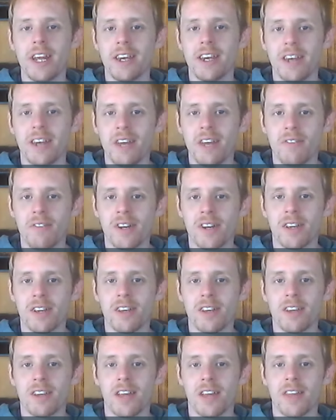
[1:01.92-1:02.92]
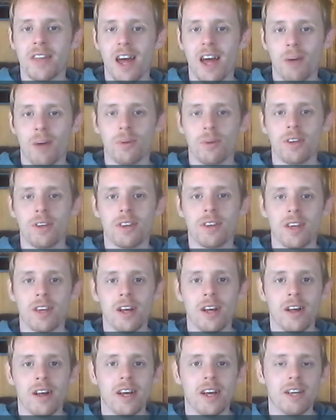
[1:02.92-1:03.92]
defenses, and that was
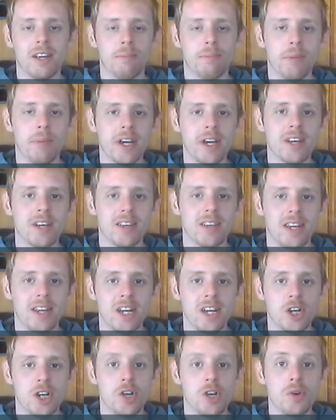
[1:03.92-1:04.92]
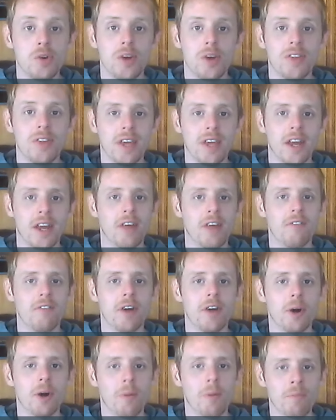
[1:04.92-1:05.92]
his biggest issue in the
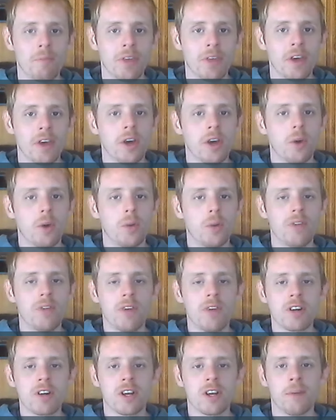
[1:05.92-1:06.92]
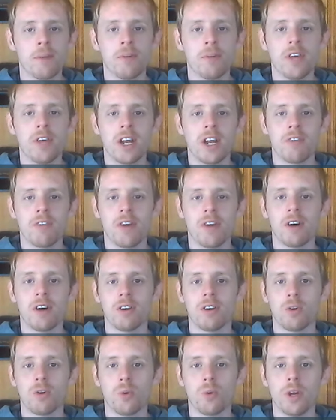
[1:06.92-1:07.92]
NFL. When he first came to the
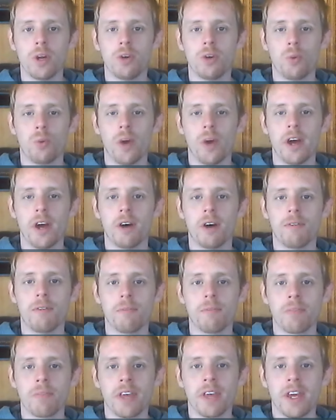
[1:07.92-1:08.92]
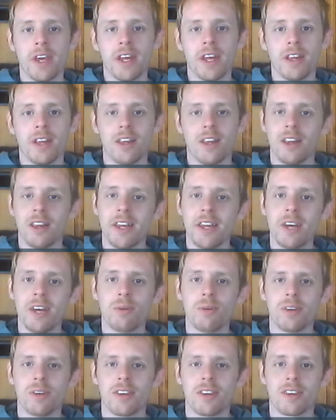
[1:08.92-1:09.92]
NFL in 2012, the
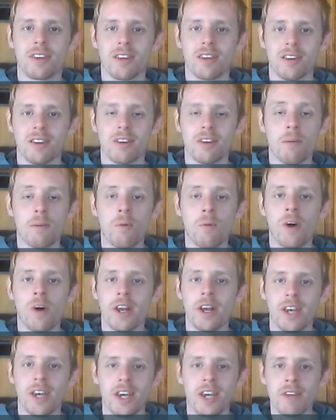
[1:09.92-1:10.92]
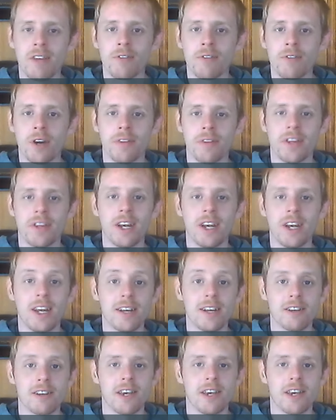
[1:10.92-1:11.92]
league was somewhat different than it
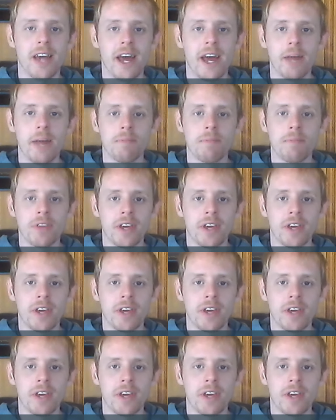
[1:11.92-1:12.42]
is today.